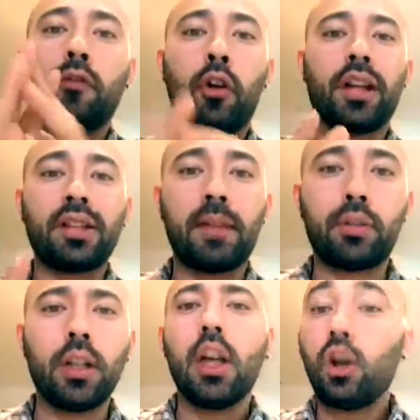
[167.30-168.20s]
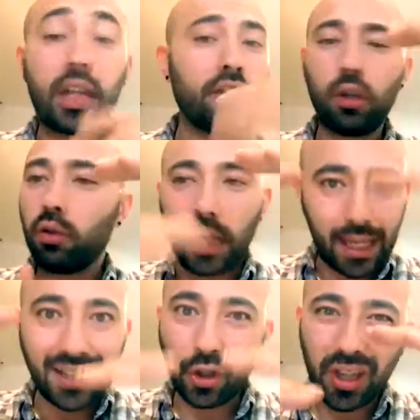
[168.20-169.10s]
for example. Okay, so
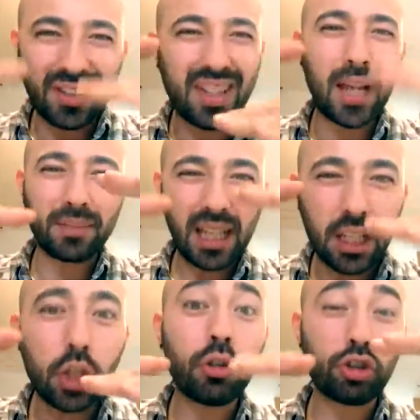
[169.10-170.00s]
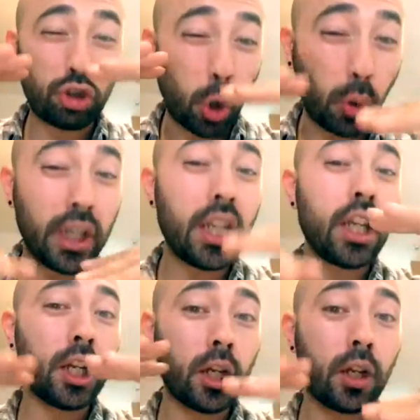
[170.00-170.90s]
as you can see, I'm telling you a story
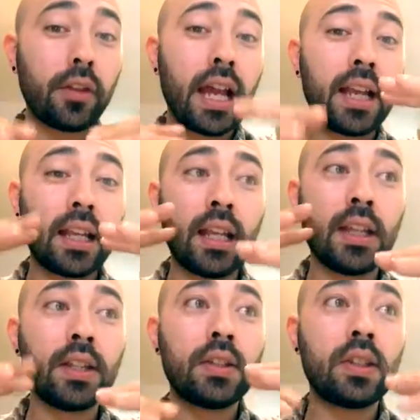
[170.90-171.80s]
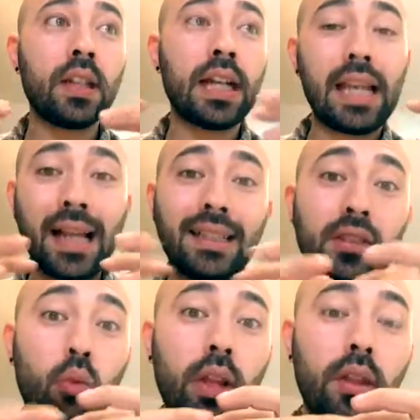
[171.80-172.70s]
here that is
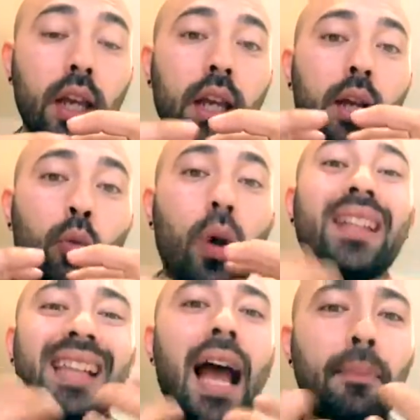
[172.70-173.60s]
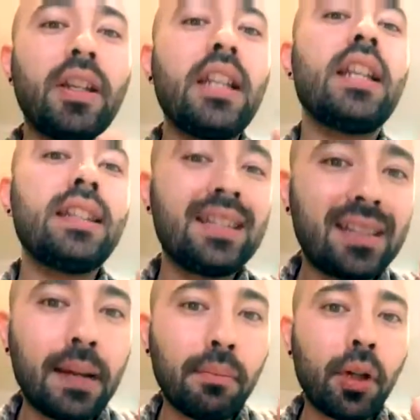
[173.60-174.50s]
connected with what is happening in
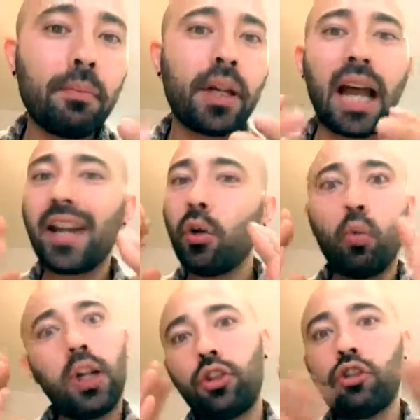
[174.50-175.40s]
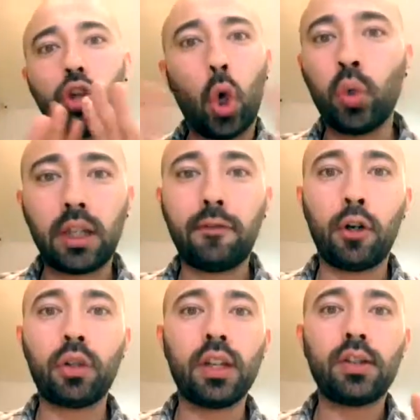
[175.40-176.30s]
December, but I don't want you to only
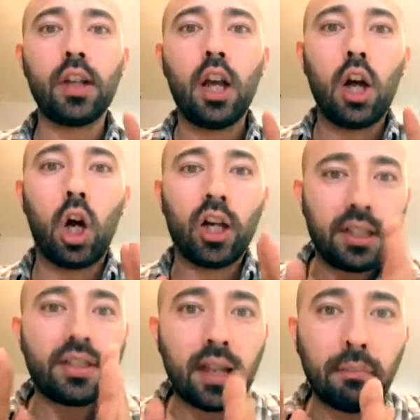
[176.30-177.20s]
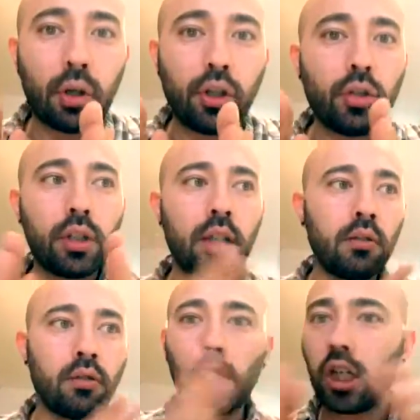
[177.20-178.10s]
focus on December. You
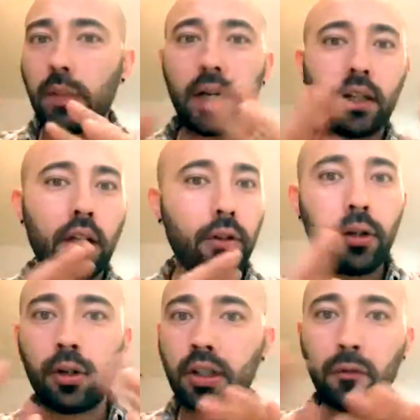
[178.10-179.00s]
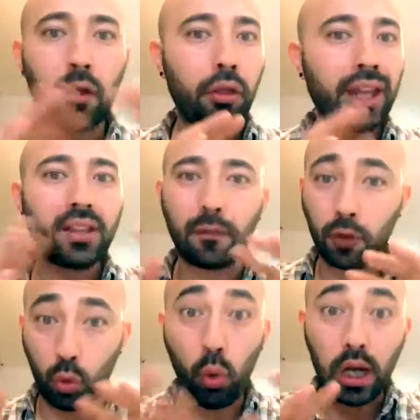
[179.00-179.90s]
can talk about other different things if
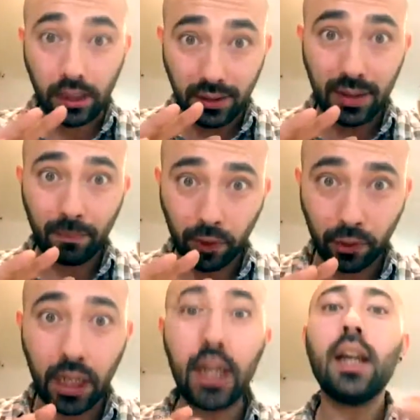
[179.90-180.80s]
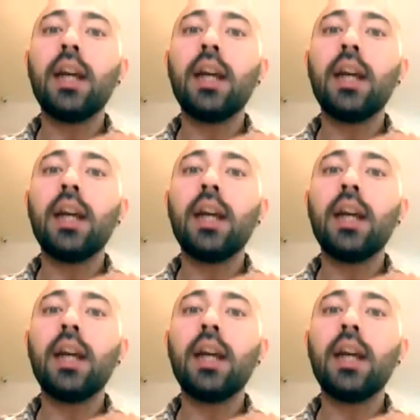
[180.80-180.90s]
you want, okay?